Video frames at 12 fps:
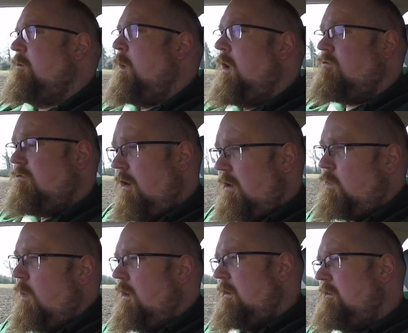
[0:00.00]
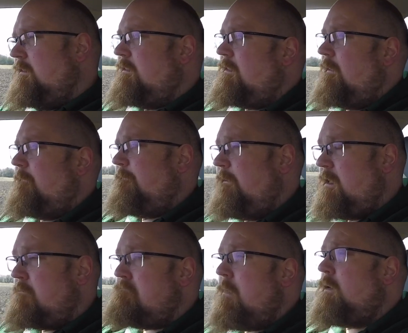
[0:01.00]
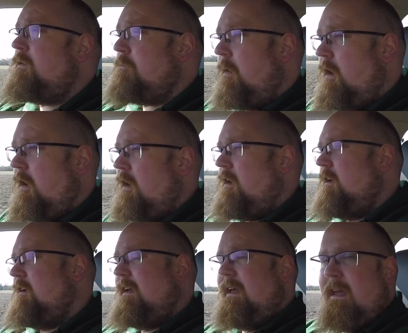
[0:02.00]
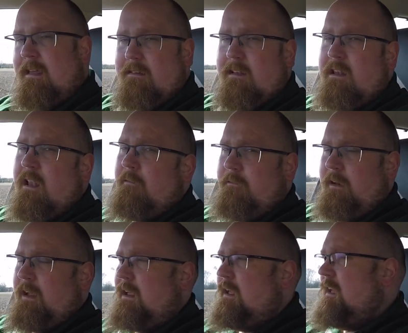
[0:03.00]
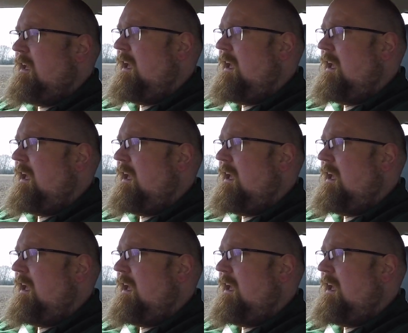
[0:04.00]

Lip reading: Well, ride-wise, for the most part, it's lovely.